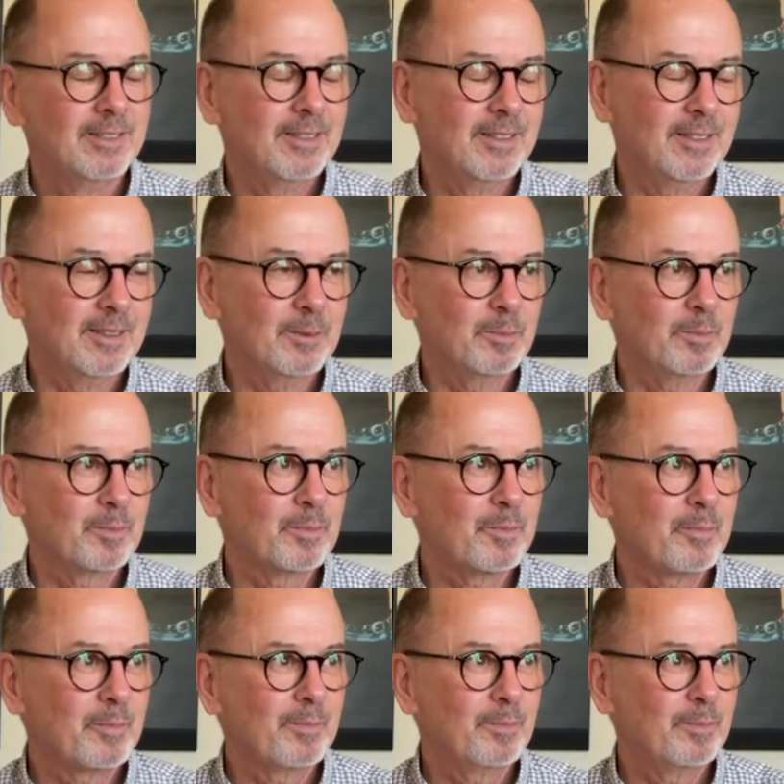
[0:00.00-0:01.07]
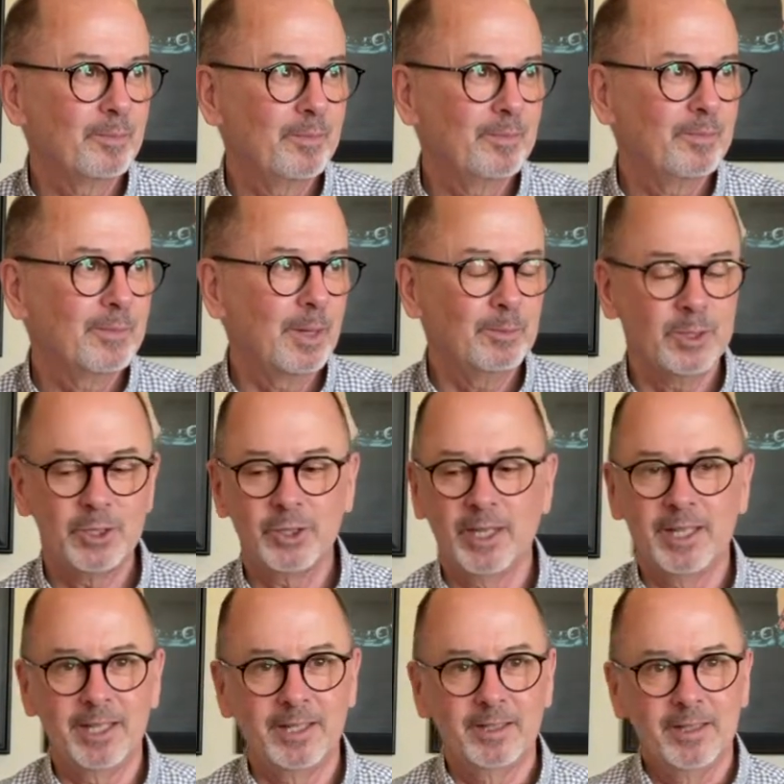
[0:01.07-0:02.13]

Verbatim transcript: Um, I'm just trying to